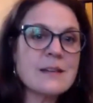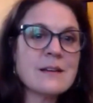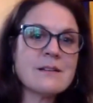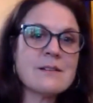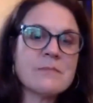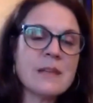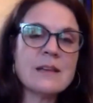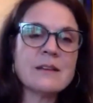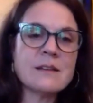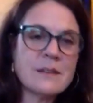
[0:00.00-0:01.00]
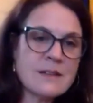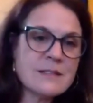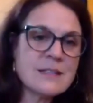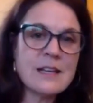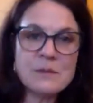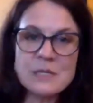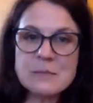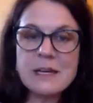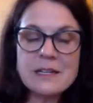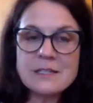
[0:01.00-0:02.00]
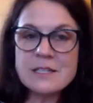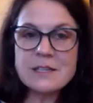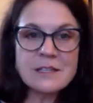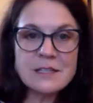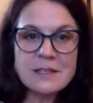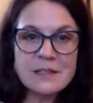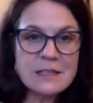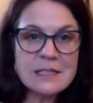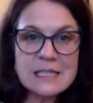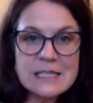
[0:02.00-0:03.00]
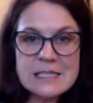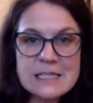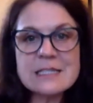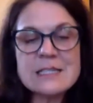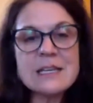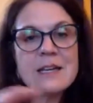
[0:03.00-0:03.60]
and does that respond to the needs?